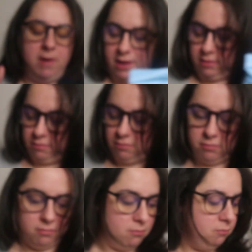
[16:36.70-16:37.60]
been...
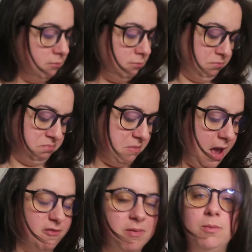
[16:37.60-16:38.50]

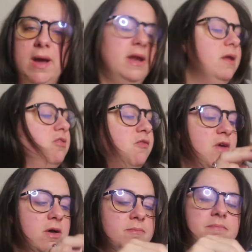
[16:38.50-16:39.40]
I've been waiting to
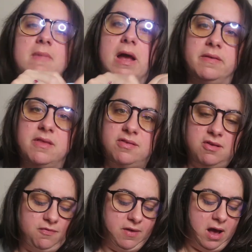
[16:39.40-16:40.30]
film, and this
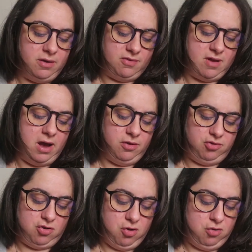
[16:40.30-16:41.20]
is vlog style,
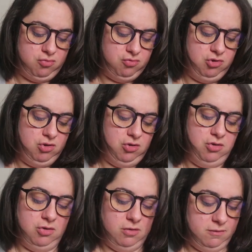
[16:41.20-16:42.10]
so
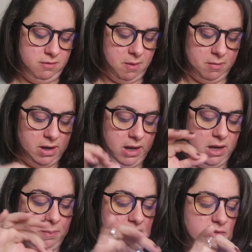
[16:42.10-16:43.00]
I'm gonna
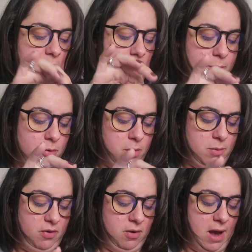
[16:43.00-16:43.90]
eat a piece of popcorn
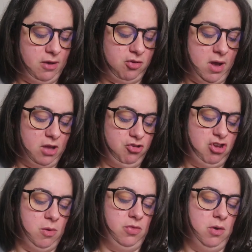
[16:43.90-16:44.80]
with you guys so I can
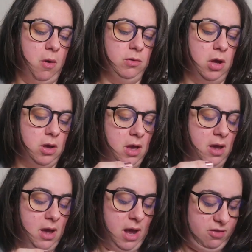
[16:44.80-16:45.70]
share with you. Oh look,
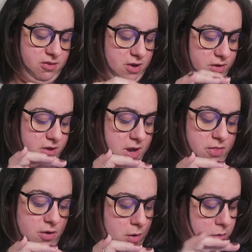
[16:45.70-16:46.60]
it's stuck
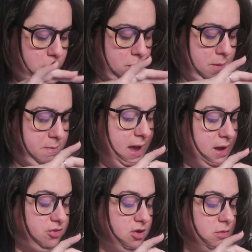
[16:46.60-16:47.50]
together. Oh no, come
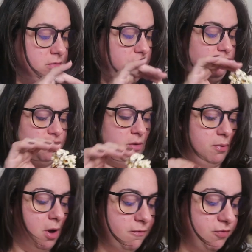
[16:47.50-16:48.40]
back, don't
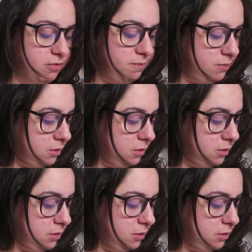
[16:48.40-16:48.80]
jump off the,